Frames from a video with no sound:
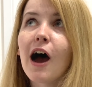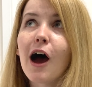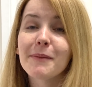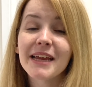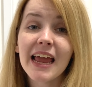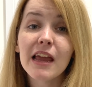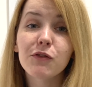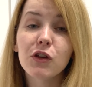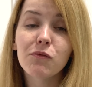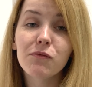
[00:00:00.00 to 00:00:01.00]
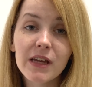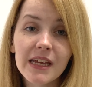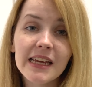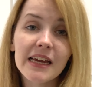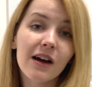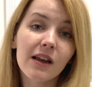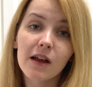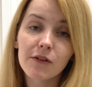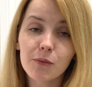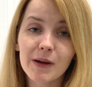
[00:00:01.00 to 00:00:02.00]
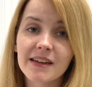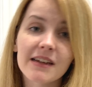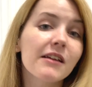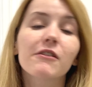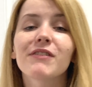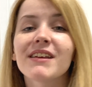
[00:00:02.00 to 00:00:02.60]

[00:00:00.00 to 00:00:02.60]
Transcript: I mean, if you really love wedding calligraphy,